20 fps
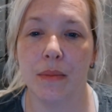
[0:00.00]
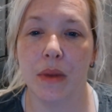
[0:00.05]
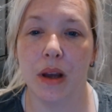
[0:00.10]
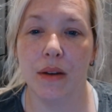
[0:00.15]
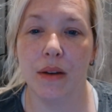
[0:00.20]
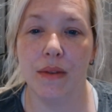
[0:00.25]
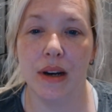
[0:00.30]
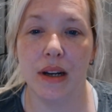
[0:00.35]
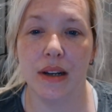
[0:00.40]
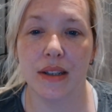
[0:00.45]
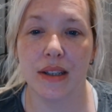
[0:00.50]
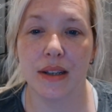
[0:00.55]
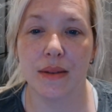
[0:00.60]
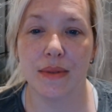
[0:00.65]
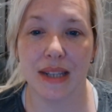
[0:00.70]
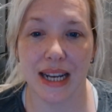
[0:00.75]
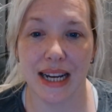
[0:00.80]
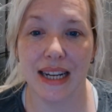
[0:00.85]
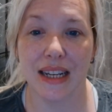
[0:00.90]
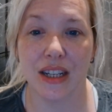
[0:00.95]
that I realised it
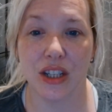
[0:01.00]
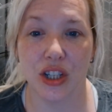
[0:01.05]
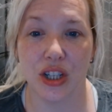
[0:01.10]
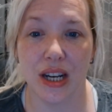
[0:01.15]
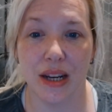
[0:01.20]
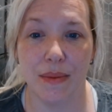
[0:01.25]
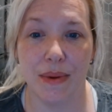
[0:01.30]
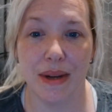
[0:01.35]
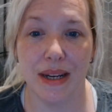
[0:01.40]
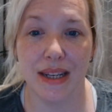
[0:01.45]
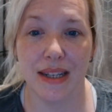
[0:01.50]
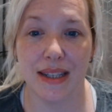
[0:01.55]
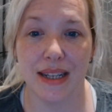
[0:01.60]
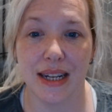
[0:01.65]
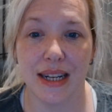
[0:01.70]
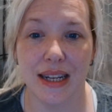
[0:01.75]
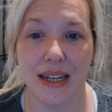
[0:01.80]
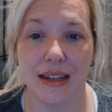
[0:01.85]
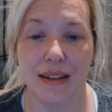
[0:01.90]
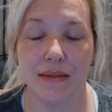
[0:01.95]
was actually
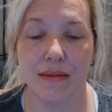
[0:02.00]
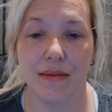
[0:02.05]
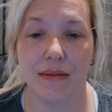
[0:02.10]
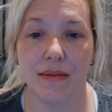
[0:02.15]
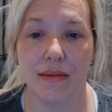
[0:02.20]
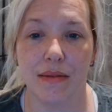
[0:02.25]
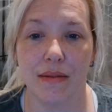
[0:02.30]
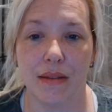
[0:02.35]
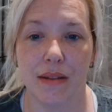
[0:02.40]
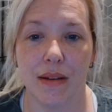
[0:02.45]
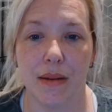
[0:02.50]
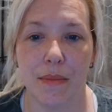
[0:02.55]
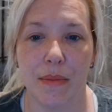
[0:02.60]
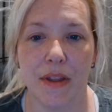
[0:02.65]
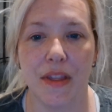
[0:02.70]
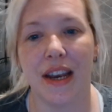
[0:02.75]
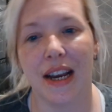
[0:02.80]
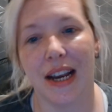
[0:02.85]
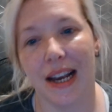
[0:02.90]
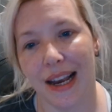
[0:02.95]
Wednesday. But
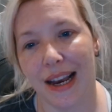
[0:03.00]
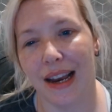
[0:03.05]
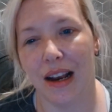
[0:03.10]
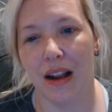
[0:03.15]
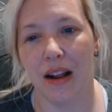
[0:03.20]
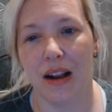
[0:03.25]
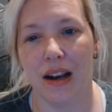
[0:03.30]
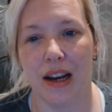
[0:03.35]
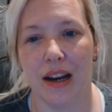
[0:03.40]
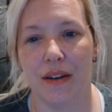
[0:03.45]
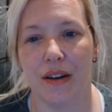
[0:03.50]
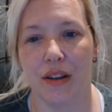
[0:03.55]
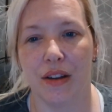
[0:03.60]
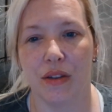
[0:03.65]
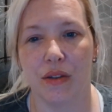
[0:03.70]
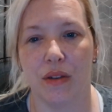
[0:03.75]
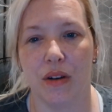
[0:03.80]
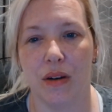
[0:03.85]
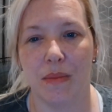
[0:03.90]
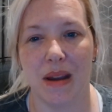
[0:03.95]
then a little earlier I
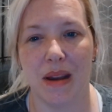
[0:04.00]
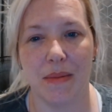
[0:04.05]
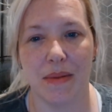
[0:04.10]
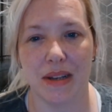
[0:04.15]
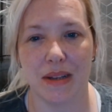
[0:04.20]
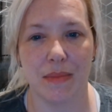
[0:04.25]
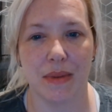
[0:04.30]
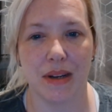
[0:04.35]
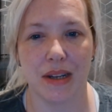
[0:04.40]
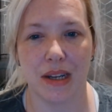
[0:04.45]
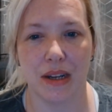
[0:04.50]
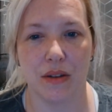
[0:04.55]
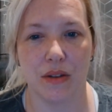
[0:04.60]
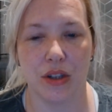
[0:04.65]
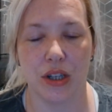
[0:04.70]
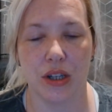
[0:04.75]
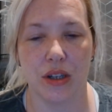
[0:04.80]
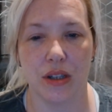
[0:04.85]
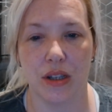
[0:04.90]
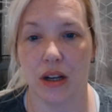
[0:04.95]
thought, oh, maybe it's Monday or
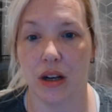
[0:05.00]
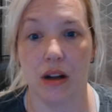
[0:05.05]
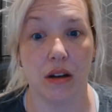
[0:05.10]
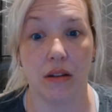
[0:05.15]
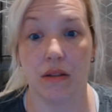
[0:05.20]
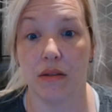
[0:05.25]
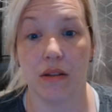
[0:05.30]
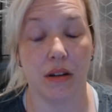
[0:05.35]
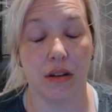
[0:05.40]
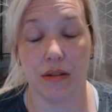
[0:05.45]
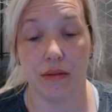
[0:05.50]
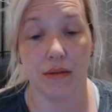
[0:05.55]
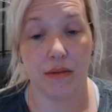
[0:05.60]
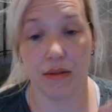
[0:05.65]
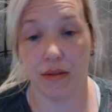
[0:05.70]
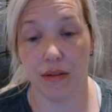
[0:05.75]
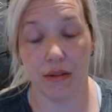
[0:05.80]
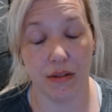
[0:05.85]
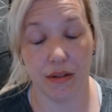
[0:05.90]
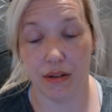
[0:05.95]
Tuesday.
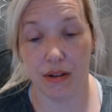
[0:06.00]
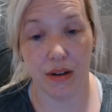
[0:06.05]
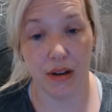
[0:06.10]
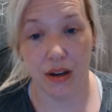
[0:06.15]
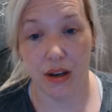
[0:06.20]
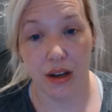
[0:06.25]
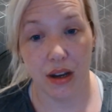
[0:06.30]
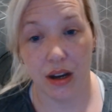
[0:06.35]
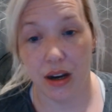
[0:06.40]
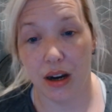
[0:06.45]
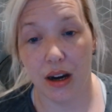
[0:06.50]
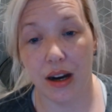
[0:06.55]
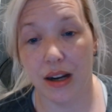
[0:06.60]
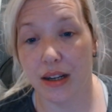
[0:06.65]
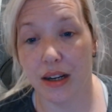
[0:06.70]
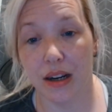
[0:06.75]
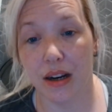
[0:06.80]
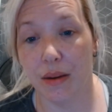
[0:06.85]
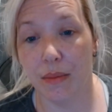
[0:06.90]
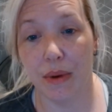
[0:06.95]
I
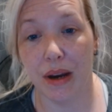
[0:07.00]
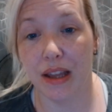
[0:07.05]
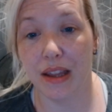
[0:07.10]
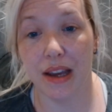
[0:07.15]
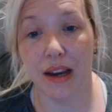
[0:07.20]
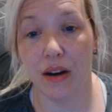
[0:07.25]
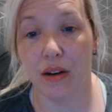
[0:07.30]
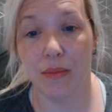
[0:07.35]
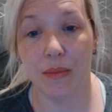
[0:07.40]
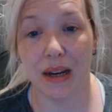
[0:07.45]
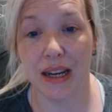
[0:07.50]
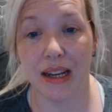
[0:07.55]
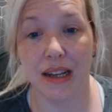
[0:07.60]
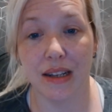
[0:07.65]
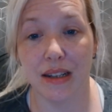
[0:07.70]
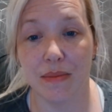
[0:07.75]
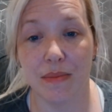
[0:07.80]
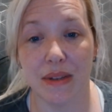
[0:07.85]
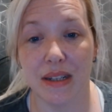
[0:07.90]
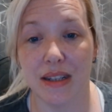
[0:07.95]
don't know where the hell my
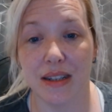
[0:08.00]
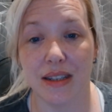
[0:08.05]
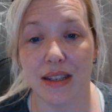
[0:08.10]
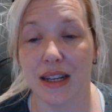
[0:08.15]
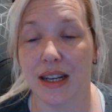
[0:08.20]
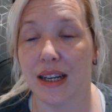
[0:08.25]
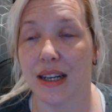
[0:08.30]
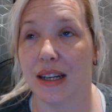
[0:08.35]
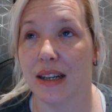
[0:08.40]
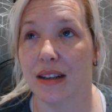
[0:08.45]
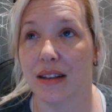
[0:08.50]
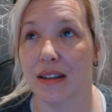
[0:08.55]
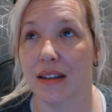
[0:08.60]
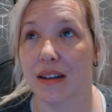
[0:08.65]
head's been today.